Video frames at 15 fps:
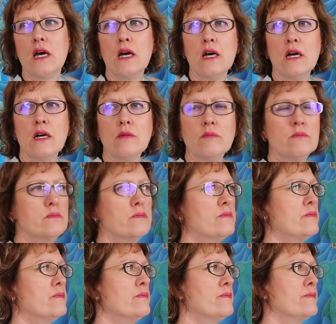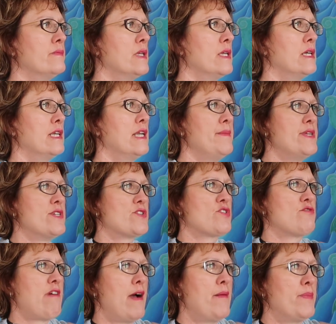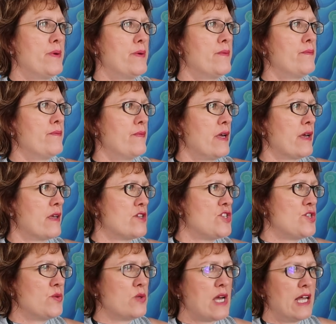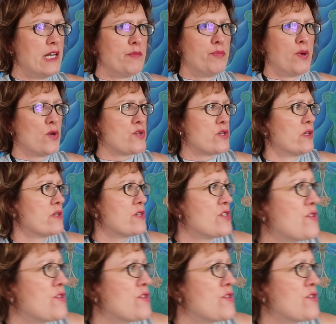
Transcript: Let me just grab a dual coloured bottle